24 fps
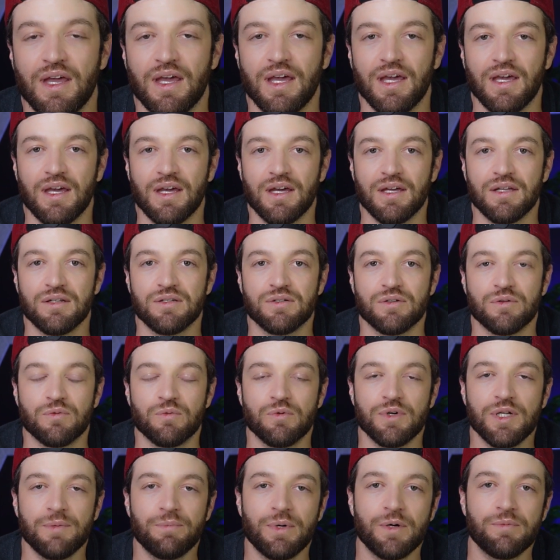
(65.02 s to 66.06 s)
And
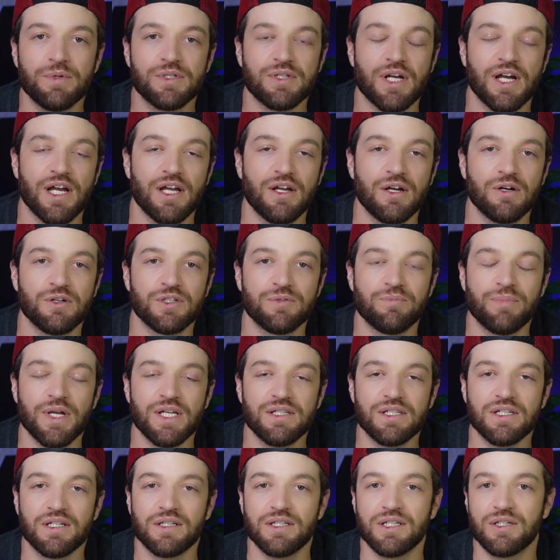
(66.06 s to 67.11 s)
Repurpose IO is
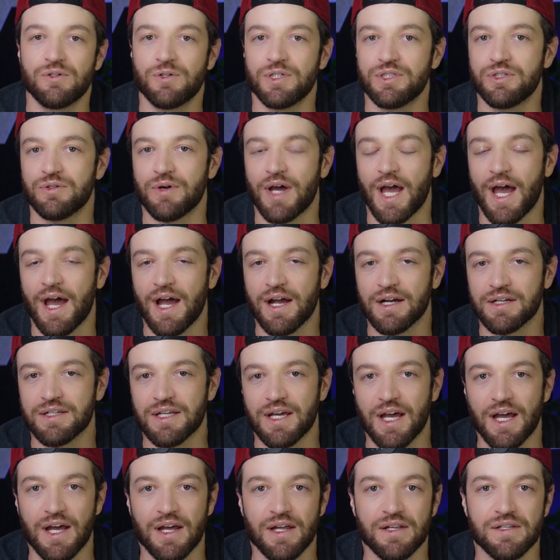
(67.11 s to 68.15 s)
basically going to act
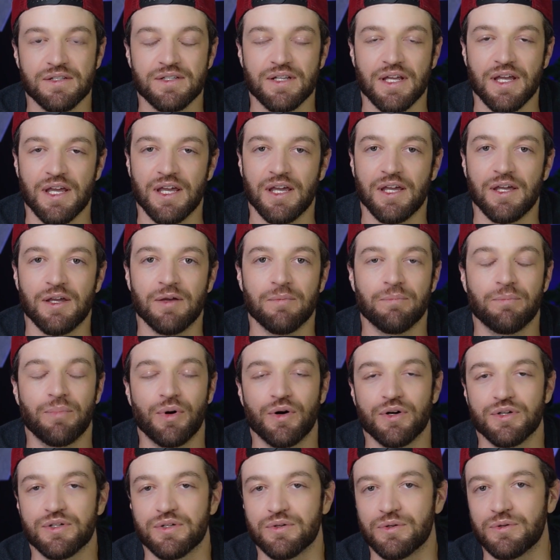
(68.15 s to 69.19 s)
as a
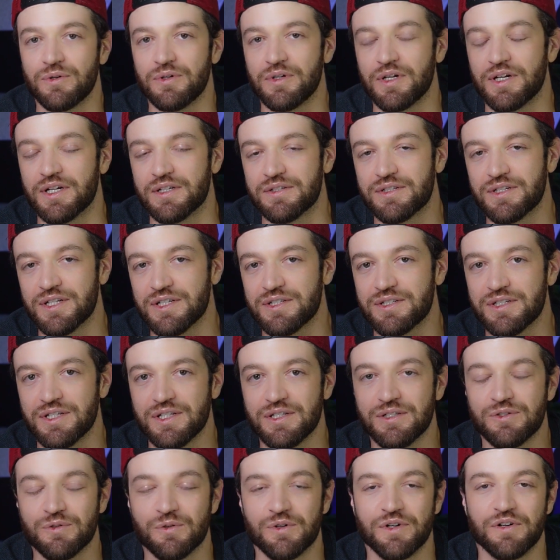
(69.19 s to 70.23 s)
personal
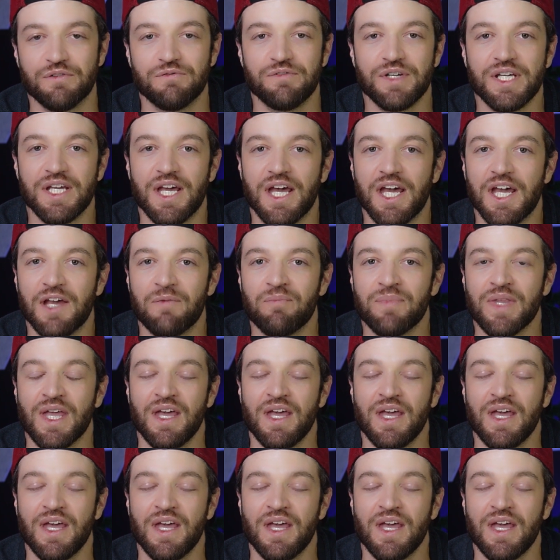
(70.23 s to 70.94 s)
assistant or a VA,